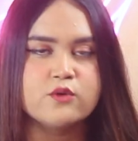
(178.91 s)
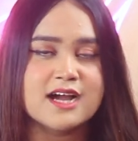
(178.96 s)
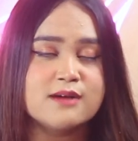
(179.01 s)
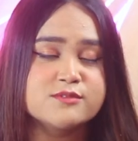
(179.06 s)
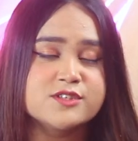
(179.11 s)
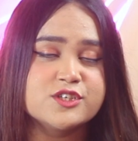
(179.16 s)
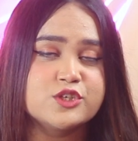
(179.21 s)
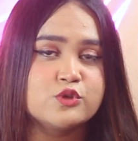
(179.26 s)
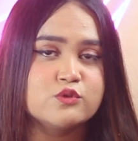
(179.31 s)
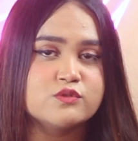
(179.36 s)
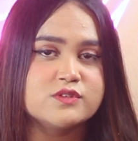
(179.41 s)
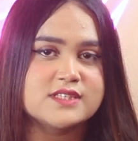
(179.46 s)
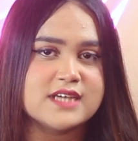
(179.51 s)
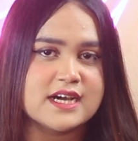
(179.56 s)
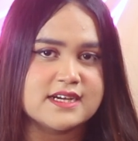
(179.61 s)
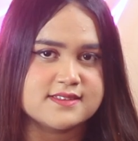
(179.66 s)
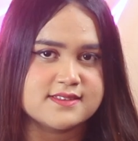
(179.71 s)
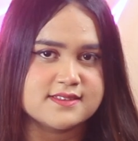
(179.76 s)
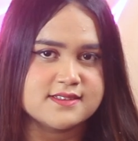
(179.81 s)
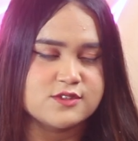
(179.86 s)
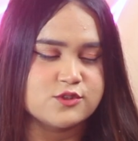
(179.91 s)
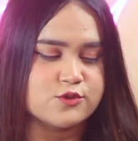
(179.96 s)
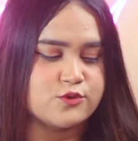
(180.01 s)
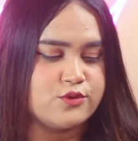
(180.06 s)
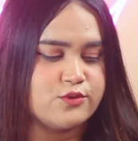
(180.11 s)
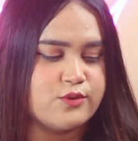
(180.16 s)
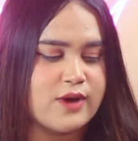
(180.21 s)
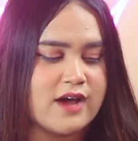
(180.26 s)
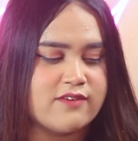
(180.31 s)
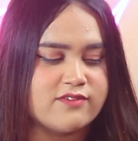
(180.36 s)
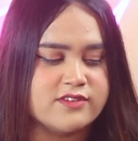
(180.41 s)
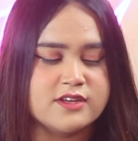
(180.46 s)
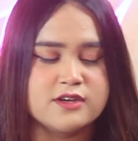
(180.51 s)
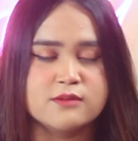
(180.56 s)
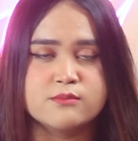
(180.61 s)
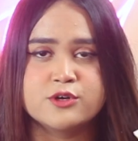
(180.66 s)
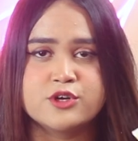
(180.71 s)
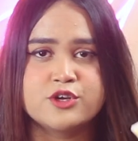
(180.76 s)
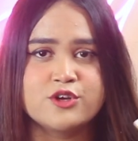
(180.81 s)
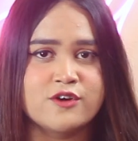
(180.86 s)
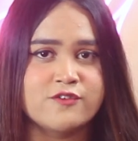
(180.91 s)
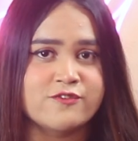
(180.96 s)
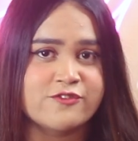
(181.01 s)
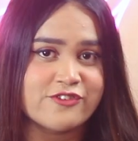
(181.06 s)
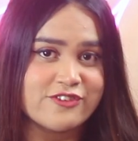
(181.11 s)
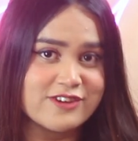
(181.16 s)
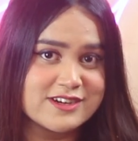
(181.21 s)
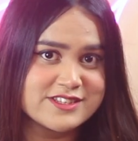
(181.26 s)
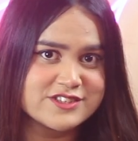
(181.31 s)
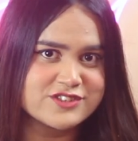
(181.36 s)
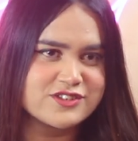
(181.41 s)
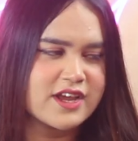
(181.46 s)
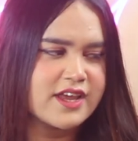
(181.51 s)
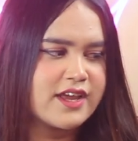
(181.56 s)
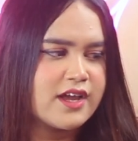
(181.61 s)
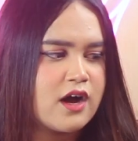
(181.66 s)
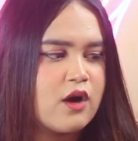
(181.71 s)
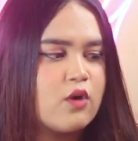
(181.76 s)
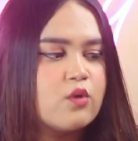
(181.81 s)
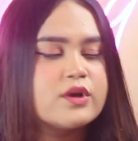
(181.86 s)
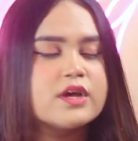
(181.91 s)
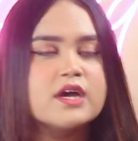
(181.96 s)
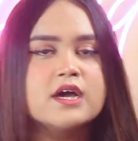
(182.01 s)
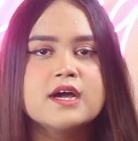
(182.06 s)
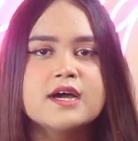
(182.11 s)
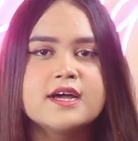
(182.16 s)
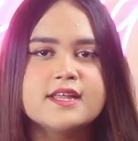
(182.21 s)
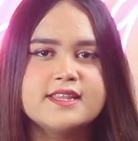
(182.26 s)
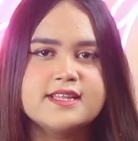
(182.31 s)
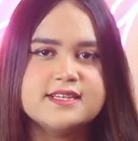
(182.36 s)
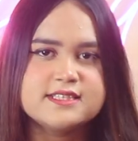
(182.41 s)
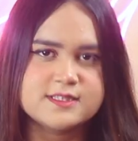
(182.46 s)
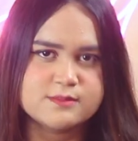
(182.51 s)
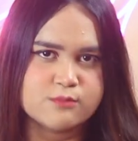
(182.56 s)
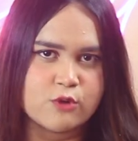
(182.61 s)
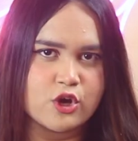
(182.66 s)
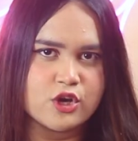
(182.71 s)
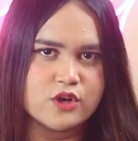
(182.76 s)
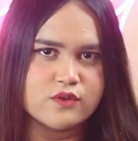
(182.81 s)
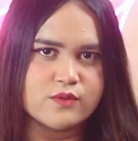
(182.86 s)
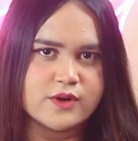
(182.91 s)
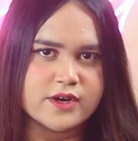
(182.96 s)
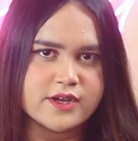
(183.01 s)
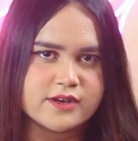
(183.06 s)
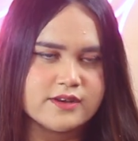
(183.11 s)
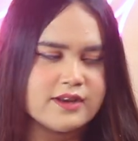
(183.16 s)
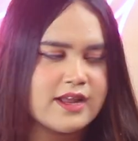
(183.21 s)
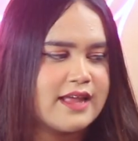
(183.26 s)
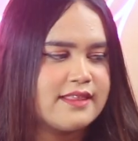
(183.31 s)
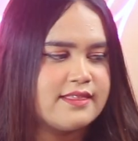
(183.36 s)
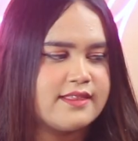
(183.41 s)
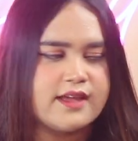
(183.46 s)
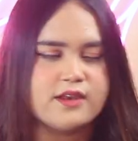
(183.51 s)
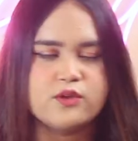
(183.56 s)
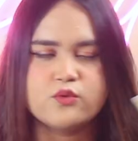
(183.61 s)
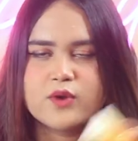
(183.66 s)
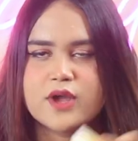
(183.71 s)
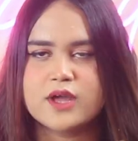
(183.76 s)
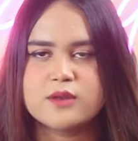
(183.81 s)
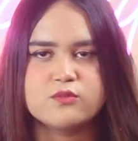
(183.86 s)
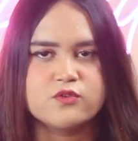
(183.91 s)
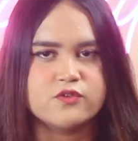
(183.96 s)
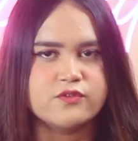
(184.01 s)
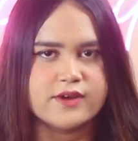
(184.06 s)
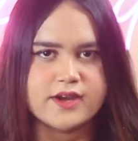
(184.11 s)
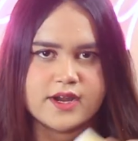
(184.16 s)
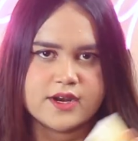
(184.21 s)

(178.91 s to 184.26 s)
It comes in 2 sizes, so you have the liberty of first trying out the smaller one, and then you can move